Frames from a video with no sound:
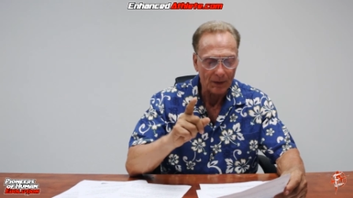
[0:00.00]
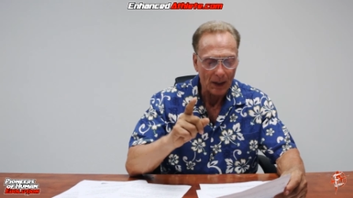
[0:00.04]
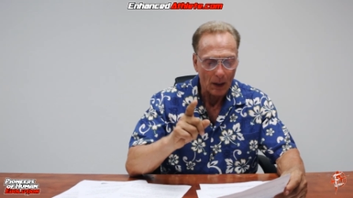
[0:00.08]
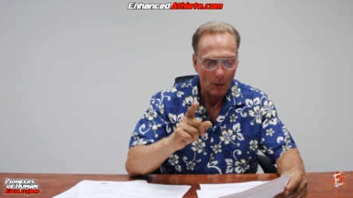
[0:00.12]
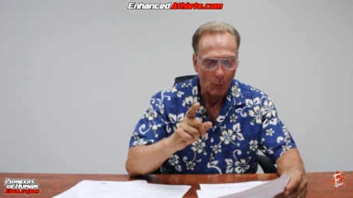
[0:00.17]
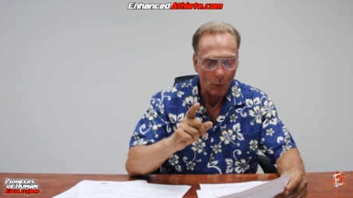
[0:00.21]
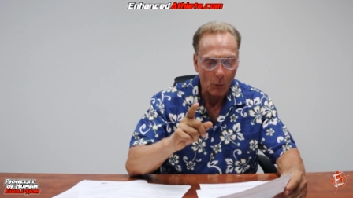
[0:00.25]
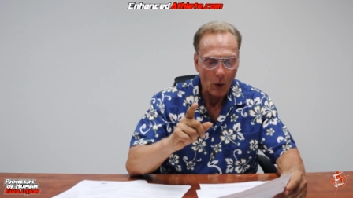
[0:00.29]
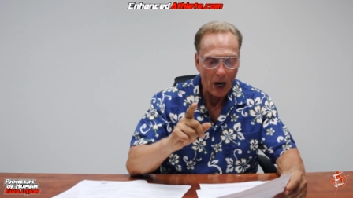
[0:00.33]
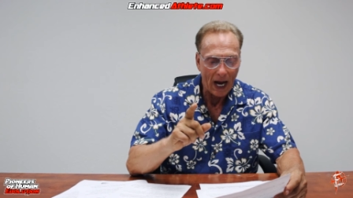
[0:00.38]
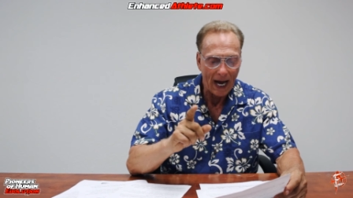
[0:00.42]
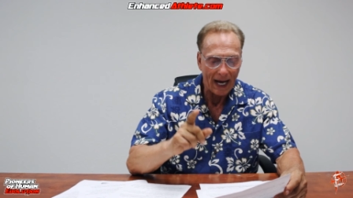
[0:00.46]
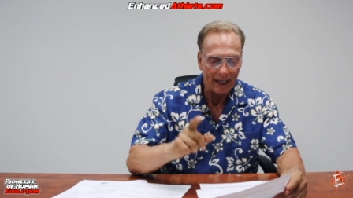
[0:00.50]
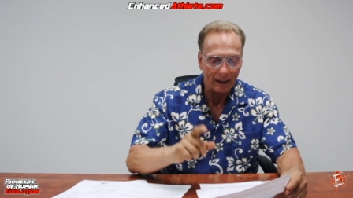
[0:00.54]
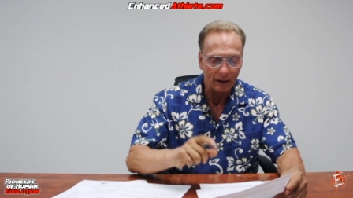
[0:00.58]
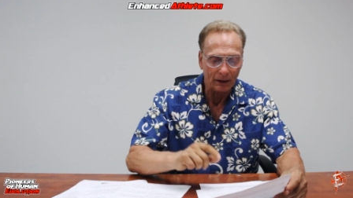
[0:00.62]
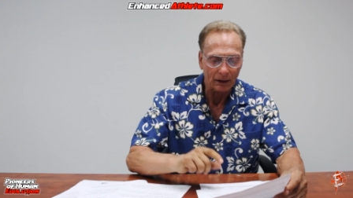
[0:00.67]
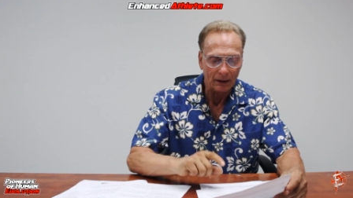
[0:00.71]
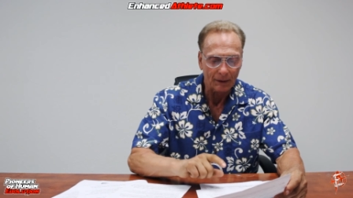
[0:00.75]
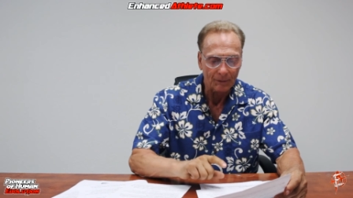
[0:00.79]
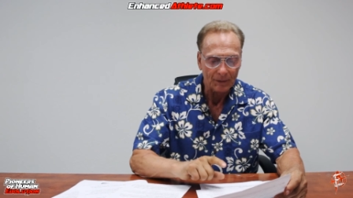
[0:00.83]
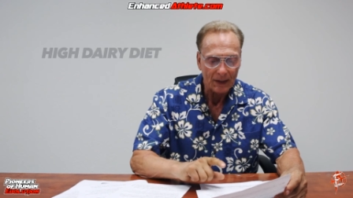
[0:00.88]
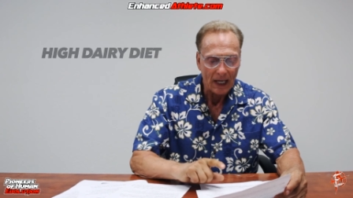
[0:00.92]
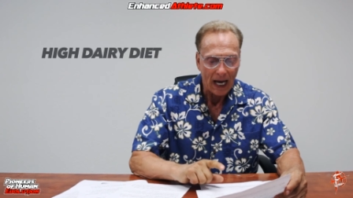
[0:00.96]

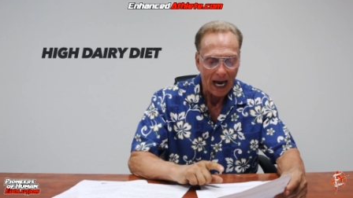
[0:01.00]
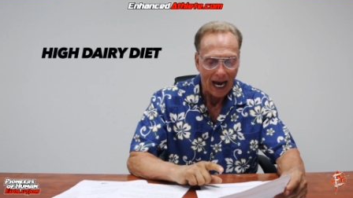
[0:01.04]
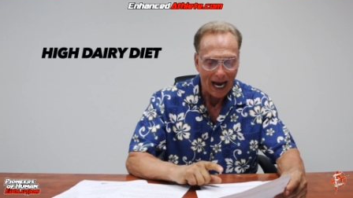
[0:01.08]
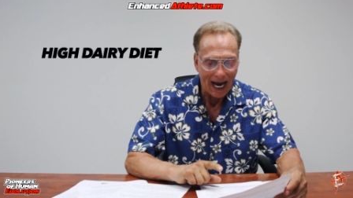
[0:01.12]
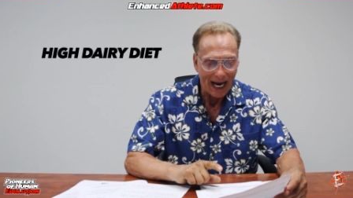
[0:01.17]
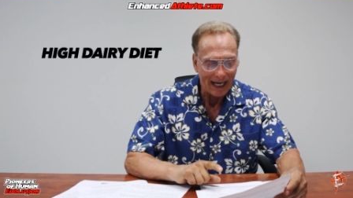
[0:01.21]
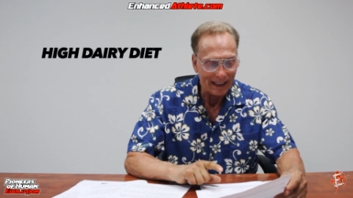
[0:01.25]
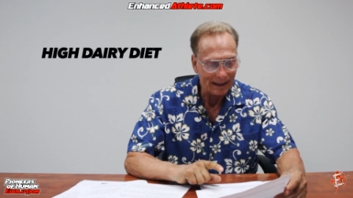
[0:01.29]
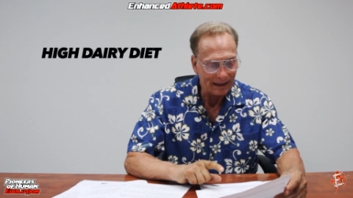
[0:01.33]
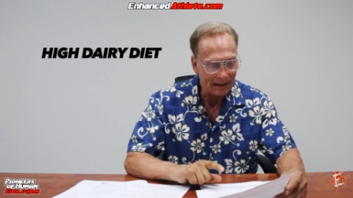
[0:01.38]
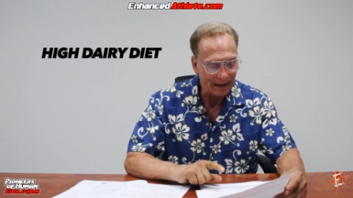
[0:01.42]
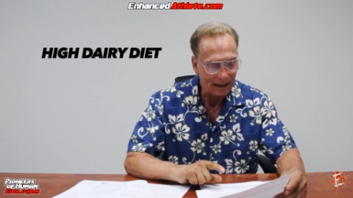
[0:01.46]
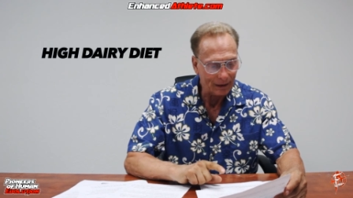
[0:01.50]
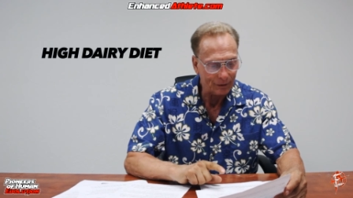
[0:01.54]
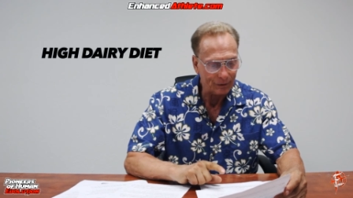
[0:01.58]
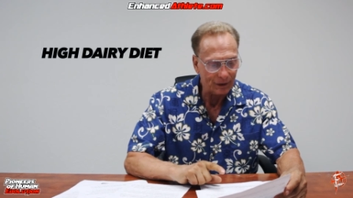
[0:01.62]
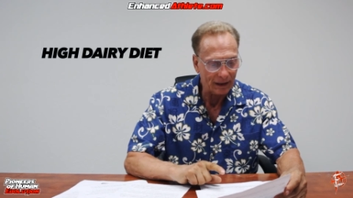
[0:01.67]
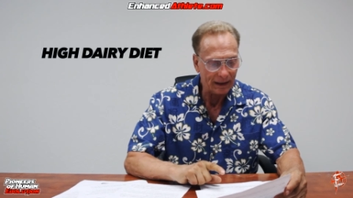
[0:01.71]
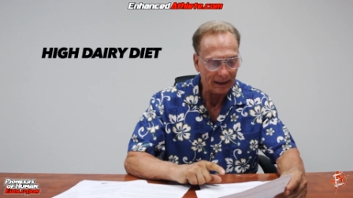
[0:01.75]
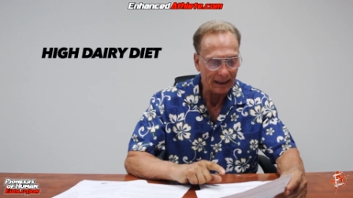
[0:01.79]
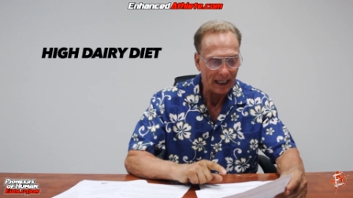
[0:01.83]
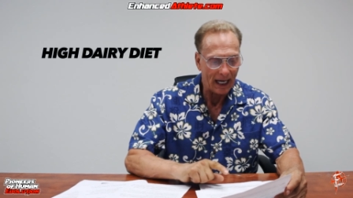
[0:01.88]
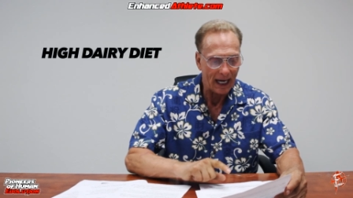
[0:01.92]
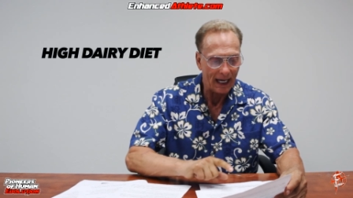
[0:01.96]
while high
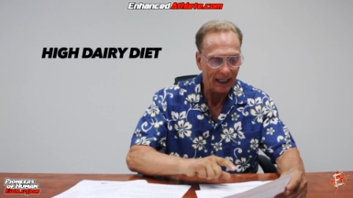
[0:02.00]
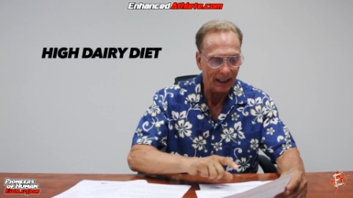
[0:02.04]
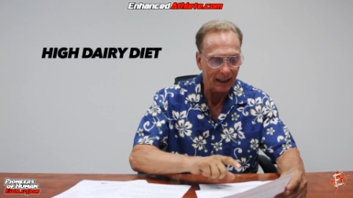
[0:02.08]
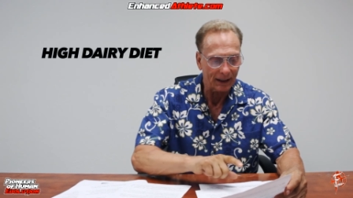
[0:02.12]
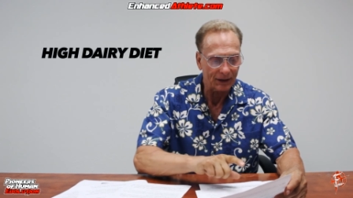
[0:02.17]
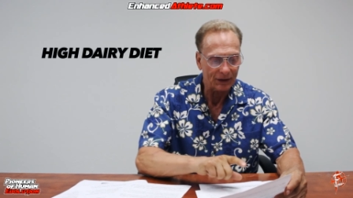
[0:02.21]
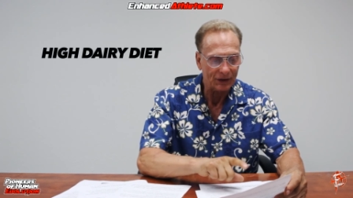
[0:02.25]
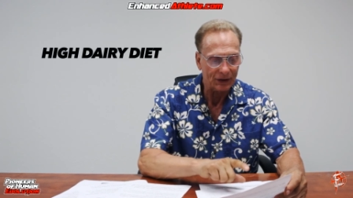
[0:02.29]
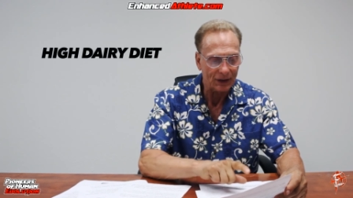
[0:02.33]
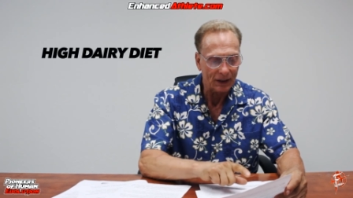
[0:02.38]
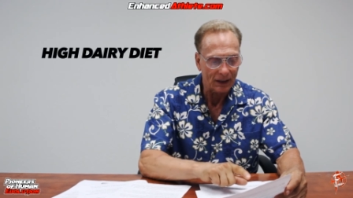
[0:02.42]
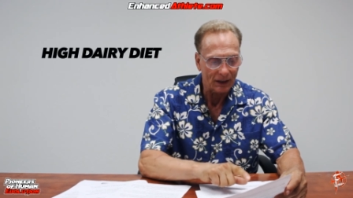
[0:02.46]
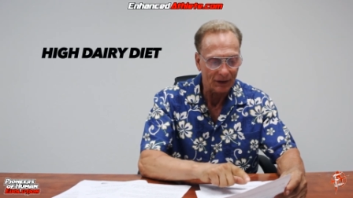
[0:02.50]
dairy diets